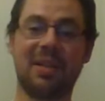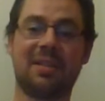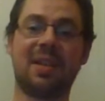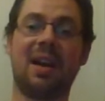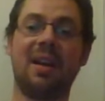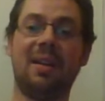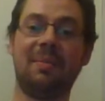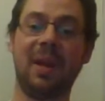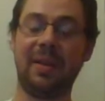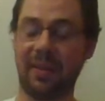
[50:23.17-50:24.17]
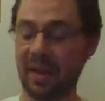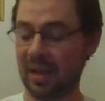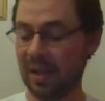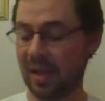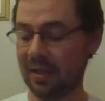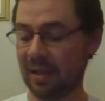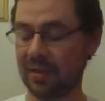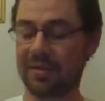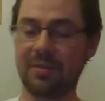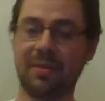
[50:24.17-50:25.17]
It does tire.
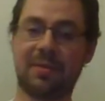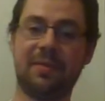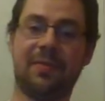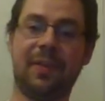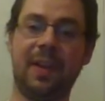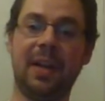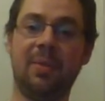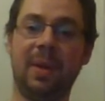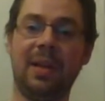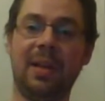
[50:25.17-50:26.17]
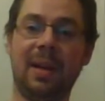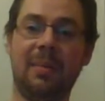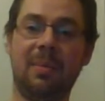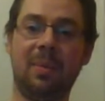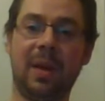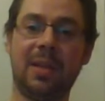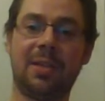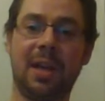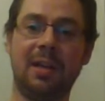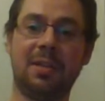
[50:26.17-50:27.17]
I do feel it when the weather
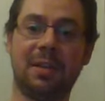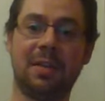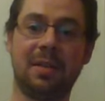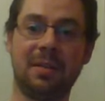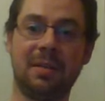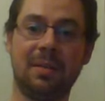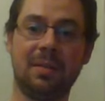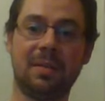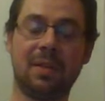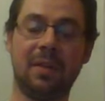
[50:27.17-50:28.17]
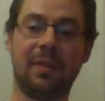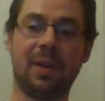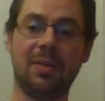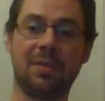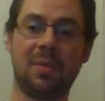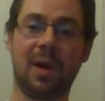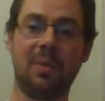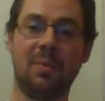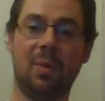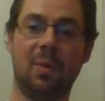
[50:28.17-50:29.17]
changes. So if it goes
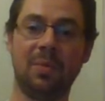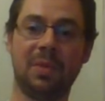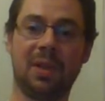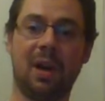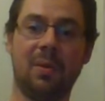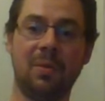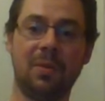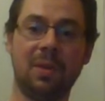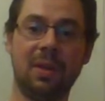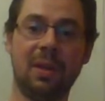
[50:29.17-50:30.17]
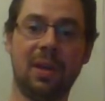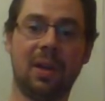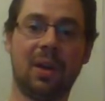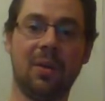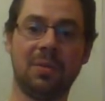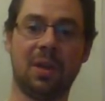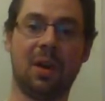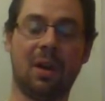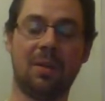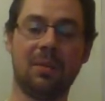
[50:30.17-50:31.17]
quite warm to cold and cold to
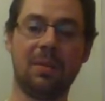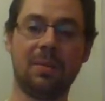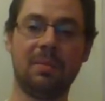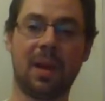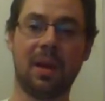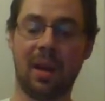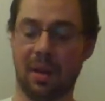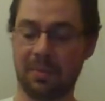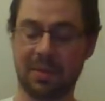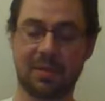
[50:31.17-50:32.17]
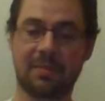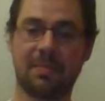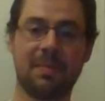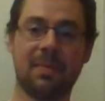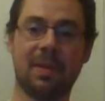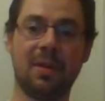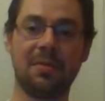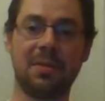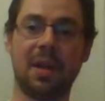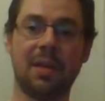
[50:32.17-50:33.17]
hot, my arm just
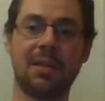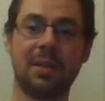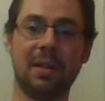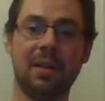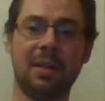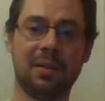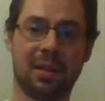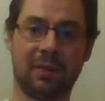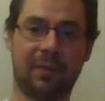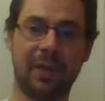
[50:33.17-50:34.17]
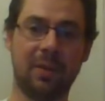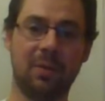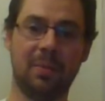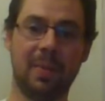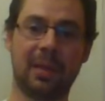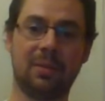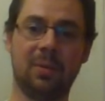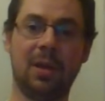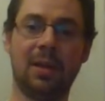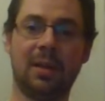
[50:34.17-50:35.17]
goes nuts, because I can feel all the
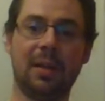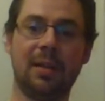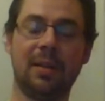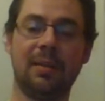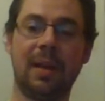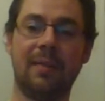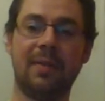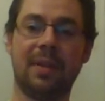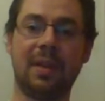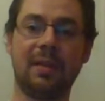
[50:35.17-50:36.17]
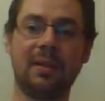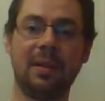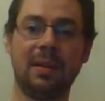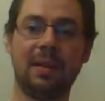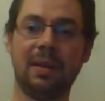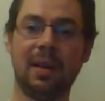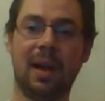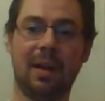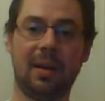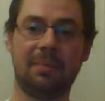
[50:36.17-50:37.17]
metal work and everything,
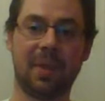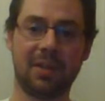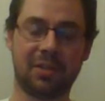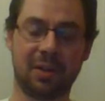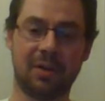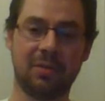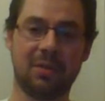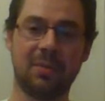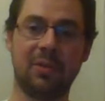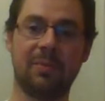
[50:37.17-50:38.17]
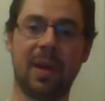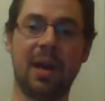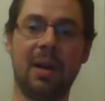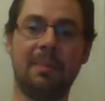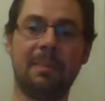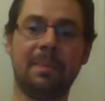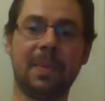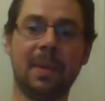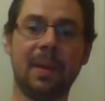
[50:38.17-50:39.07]
and I struggle to move my arm.